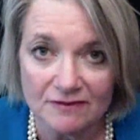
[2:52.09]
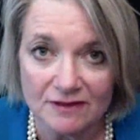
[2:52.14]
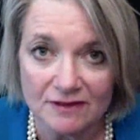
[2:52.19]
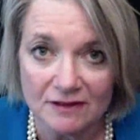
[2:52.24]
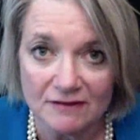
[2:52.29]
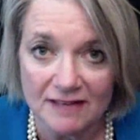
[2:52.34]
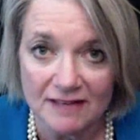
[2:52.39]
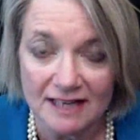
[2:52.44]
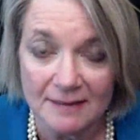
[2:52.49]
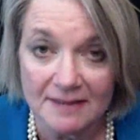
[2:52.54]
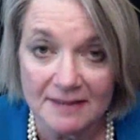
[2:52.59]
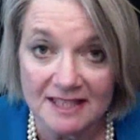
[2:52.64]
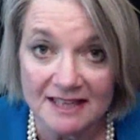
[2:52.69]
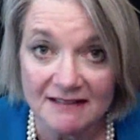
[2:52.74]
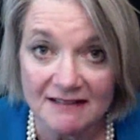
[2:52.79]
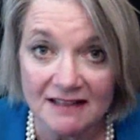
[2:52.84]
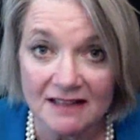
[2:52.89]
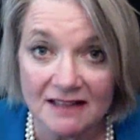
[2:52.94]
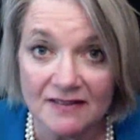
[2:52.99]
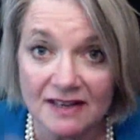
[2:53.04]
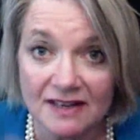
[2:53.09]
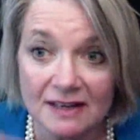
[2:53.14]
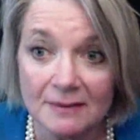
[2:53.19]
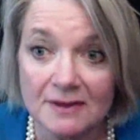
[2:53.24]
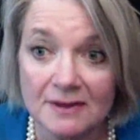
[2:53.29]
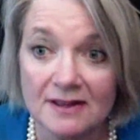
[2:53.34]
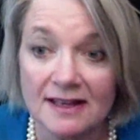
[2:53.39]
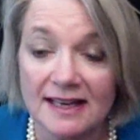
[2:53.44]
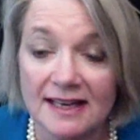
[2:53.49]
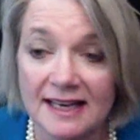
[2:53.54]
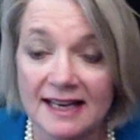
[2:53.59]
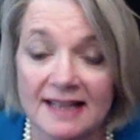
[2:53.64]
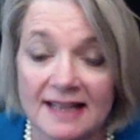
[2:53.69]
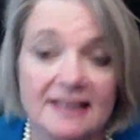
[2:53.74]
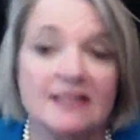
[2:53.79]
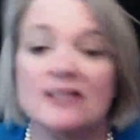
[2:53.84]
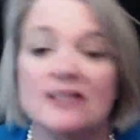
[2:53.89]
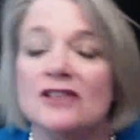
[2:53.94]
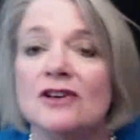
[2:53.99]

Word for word: your reading material available and